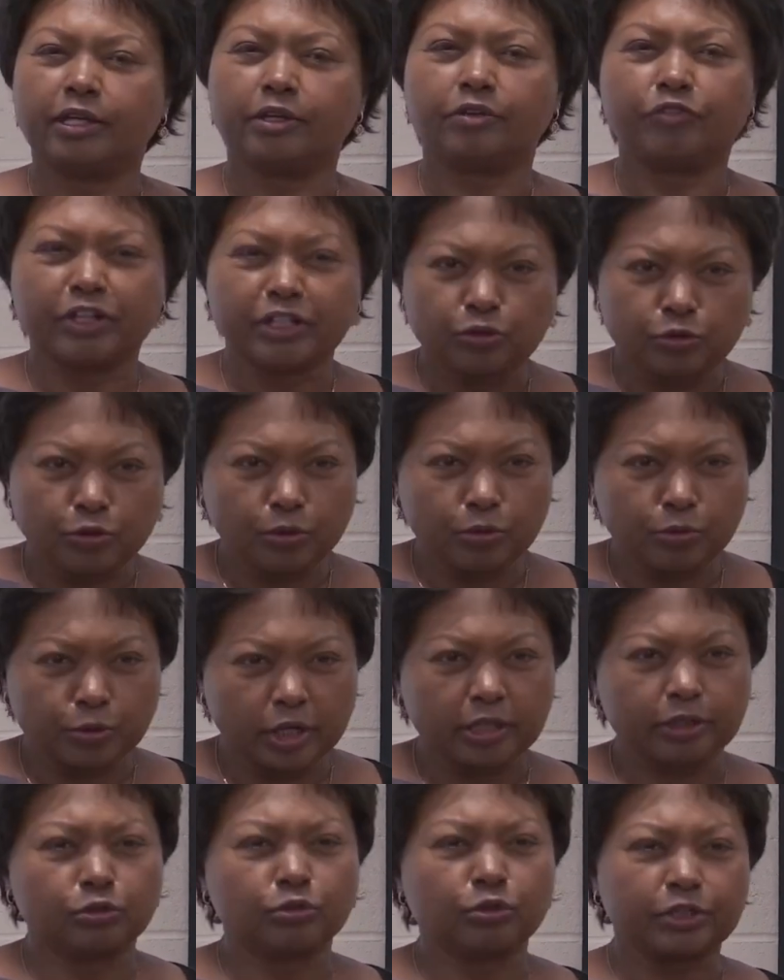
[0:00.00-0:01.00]
even though we
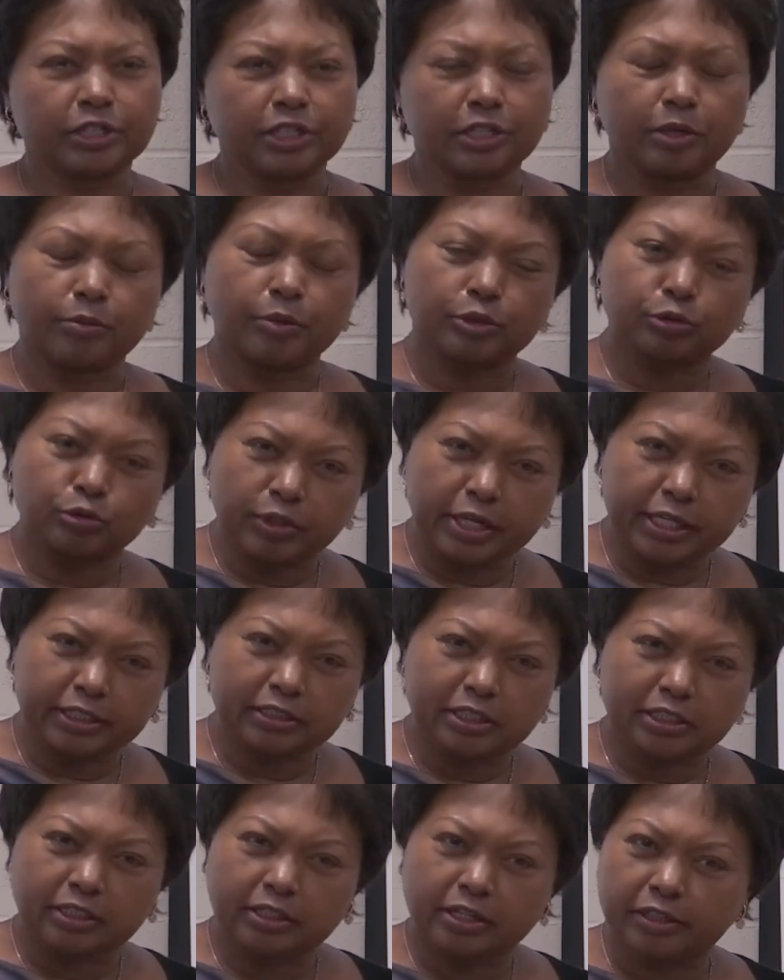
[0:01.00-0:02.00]
are talking about
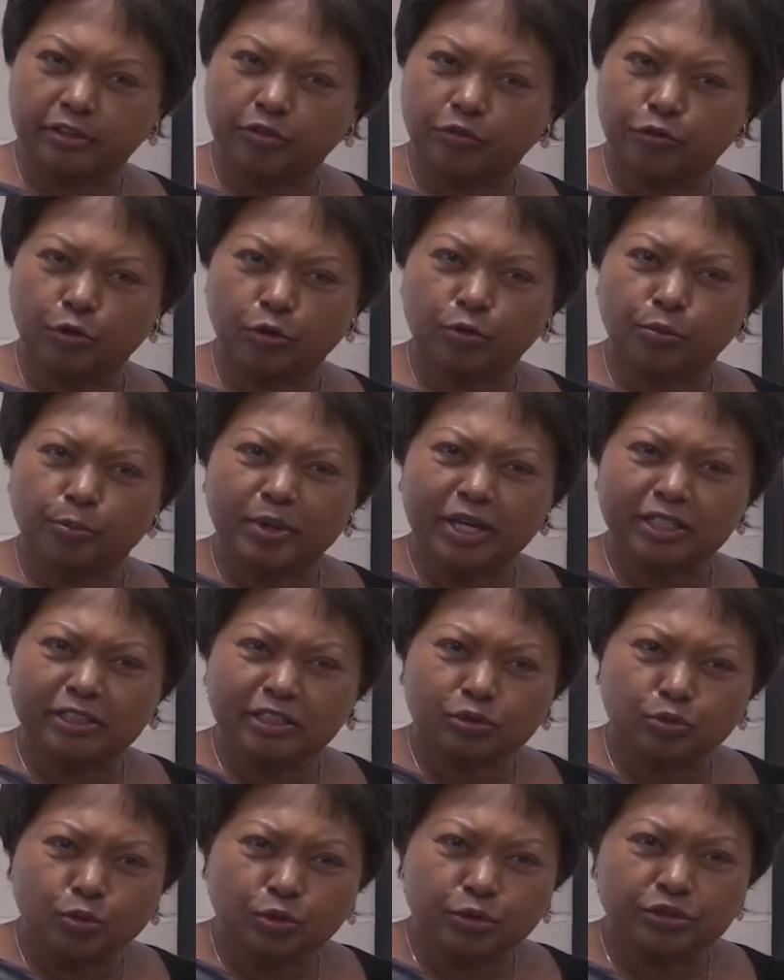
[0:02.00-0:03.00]
1994, but
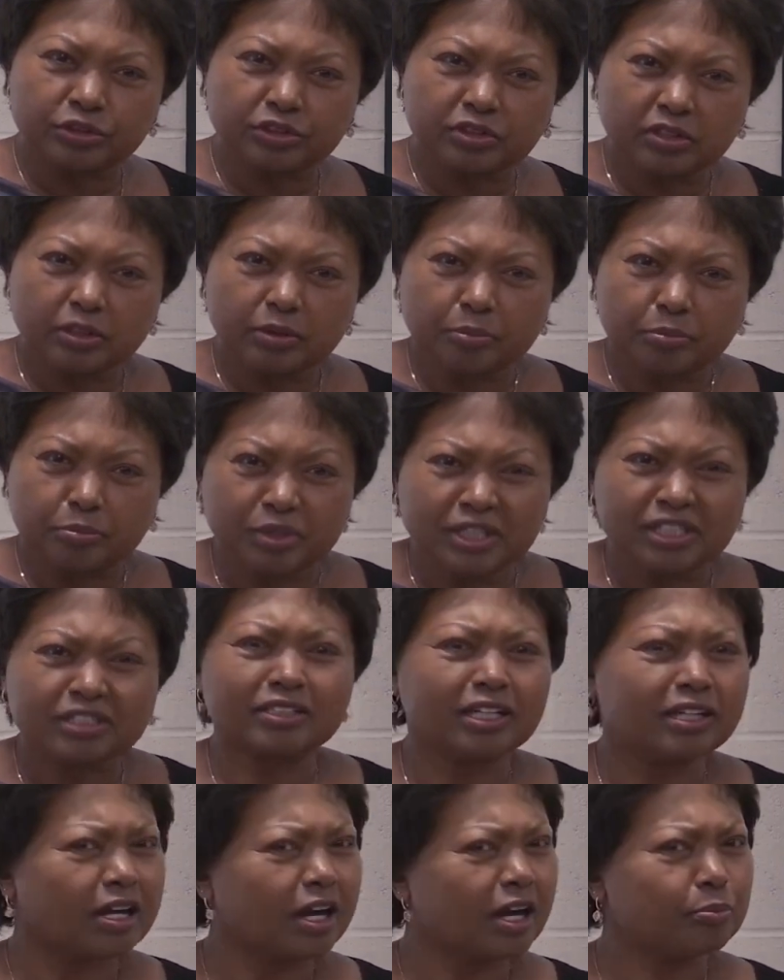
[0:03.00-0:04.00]
it was
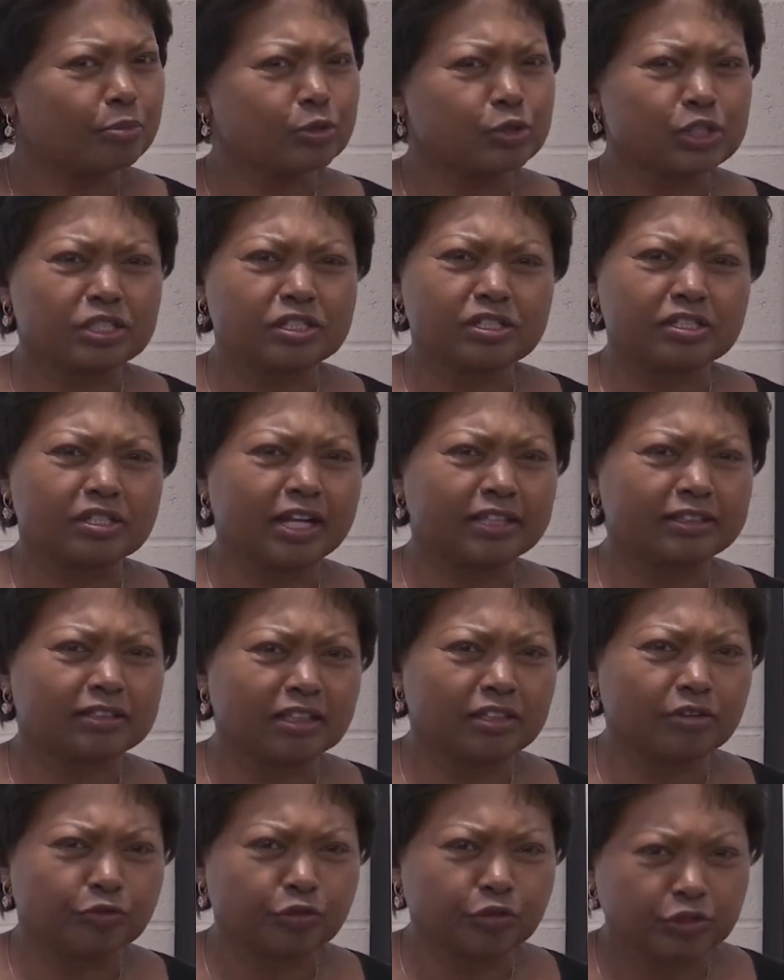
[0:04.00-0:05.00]
building up since
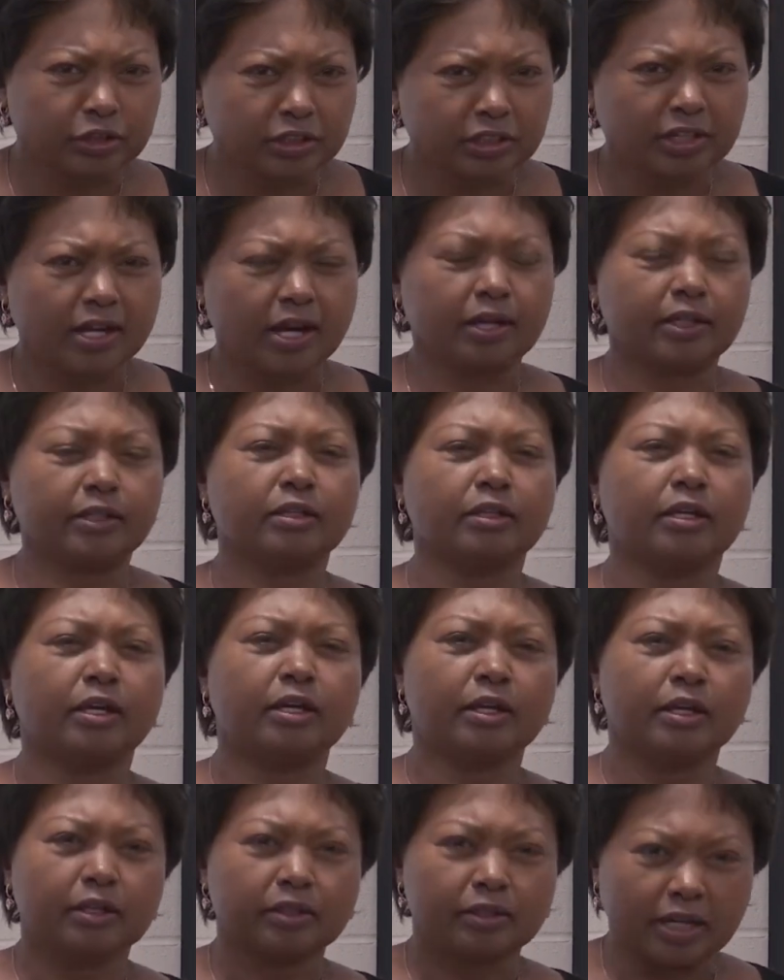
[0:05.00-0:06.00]
1959,
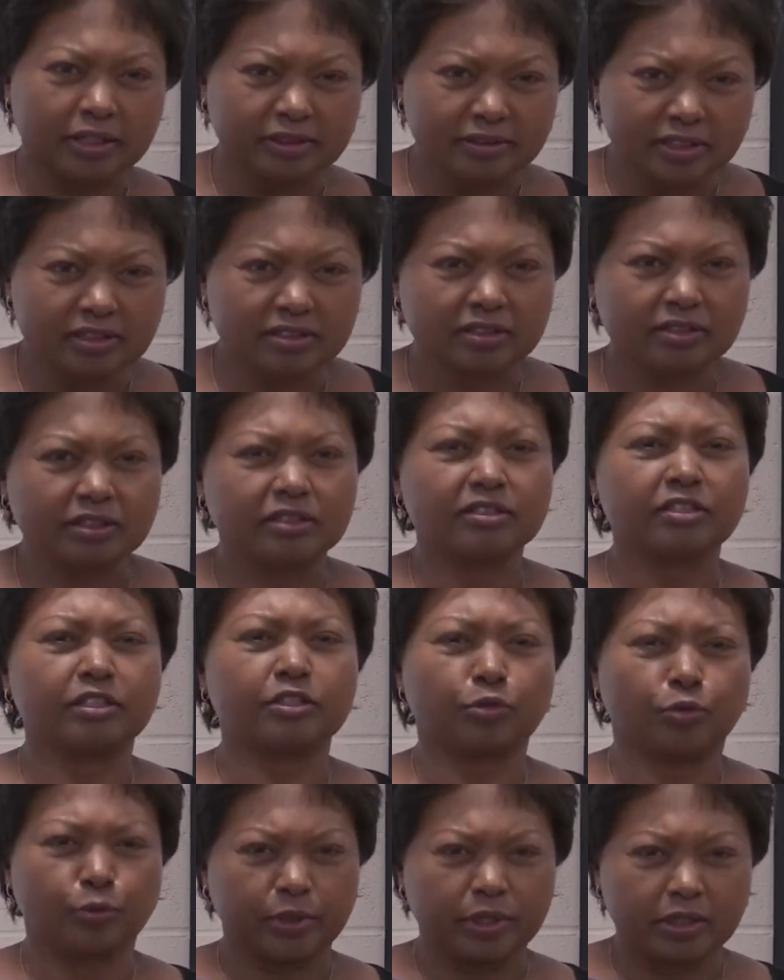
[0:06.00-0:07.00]

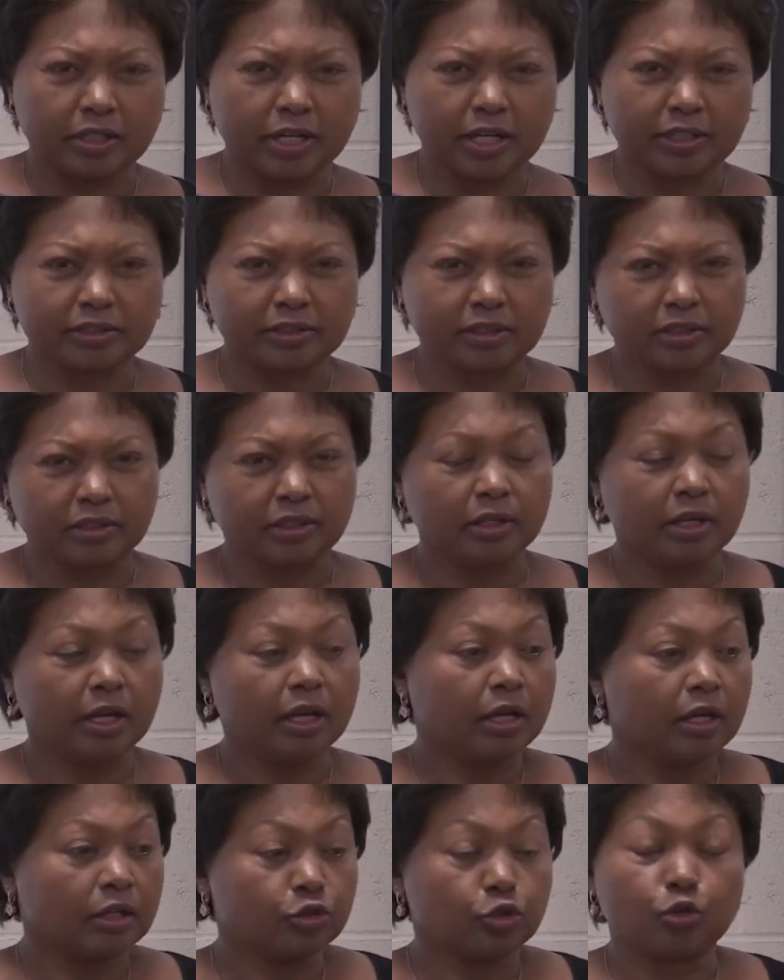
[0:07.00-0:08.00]
1963, 19,
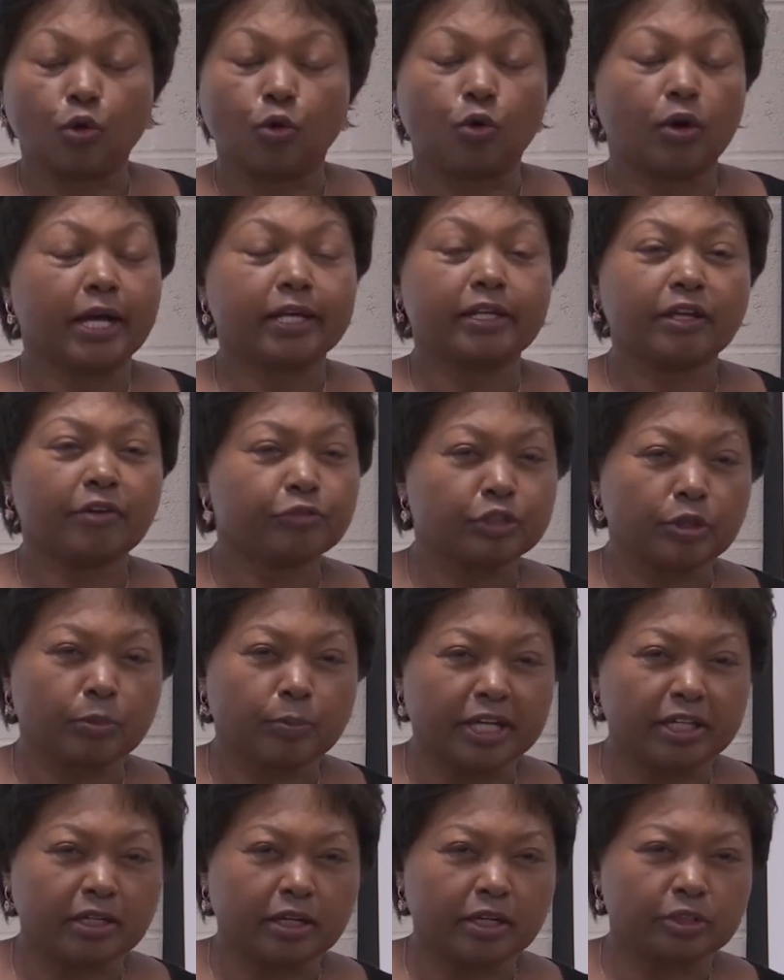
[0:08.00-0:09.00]
you know, I left
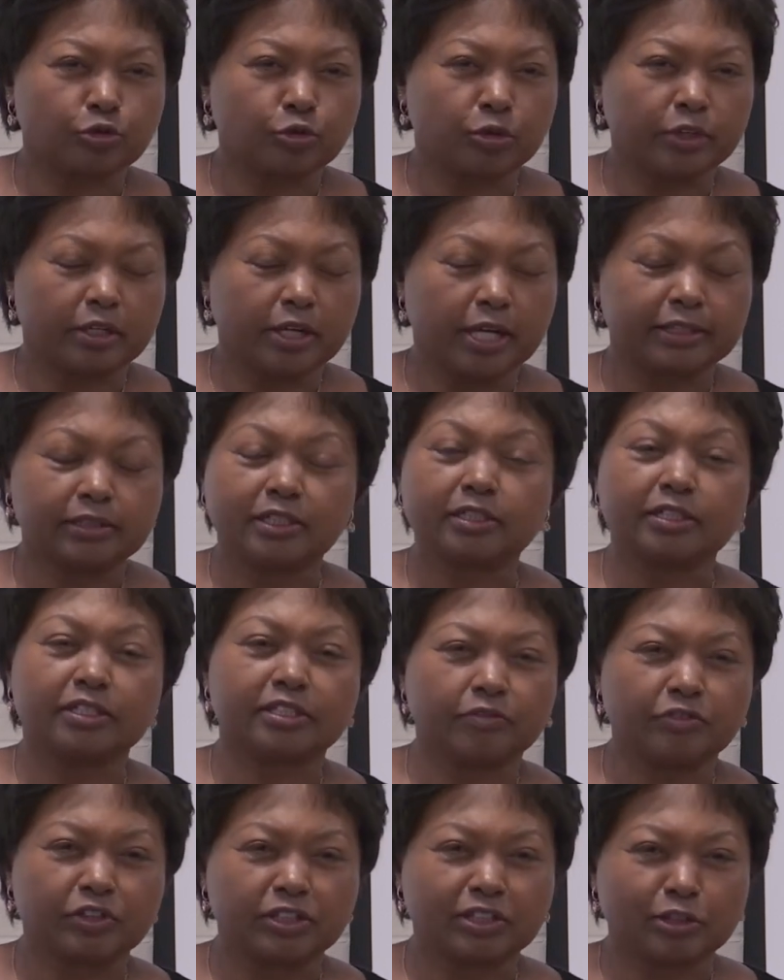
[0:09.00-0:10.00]
my country in
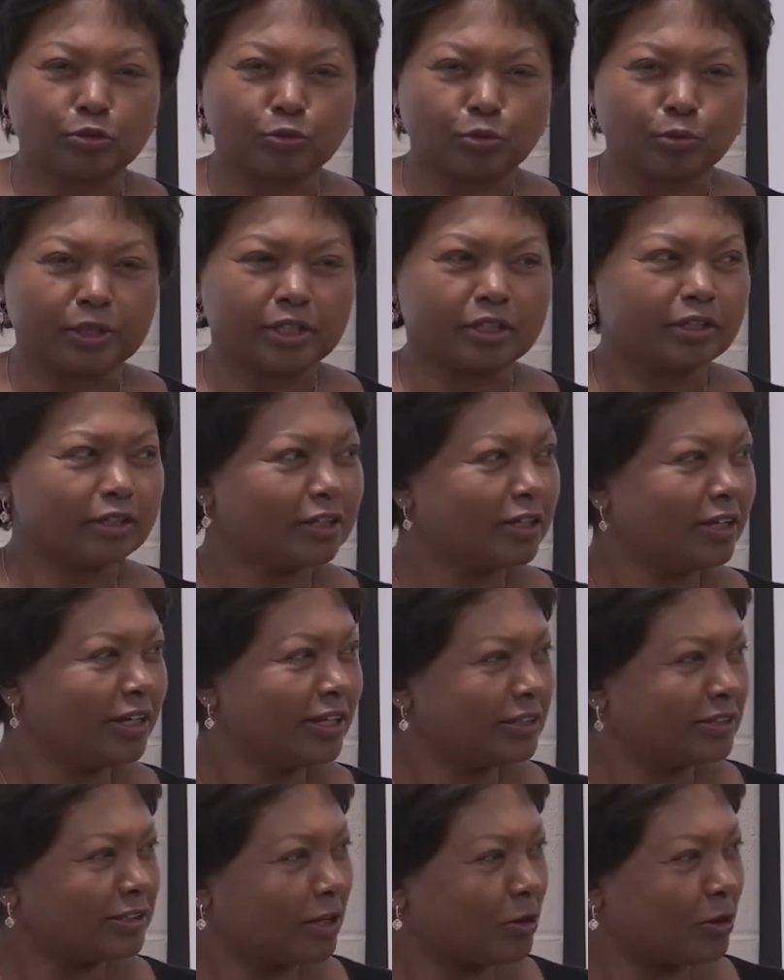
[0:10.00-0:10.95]
1973.